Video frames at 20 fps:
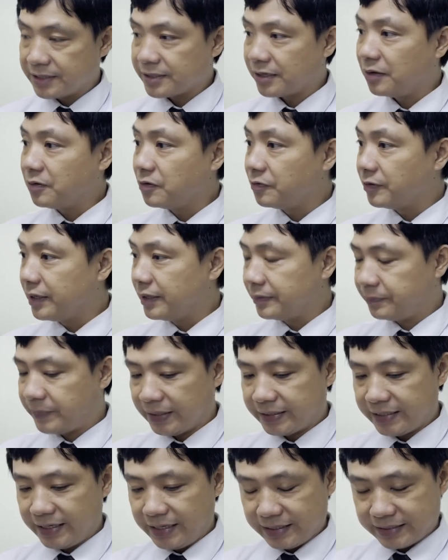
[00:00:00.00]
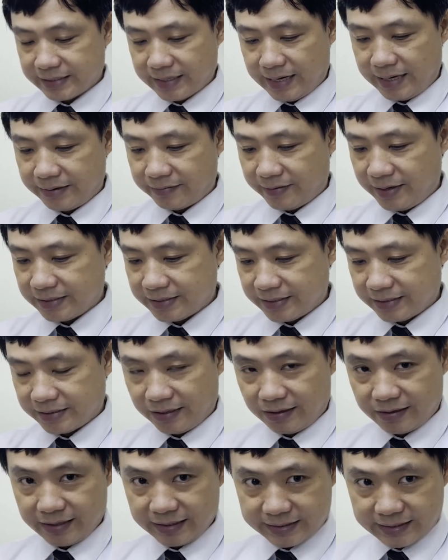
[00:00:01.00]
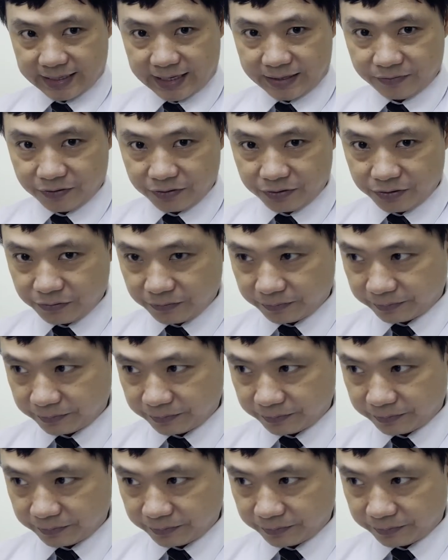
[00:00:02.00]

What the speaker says: all, we will practice exercise, right? It's a lot of exercise for you.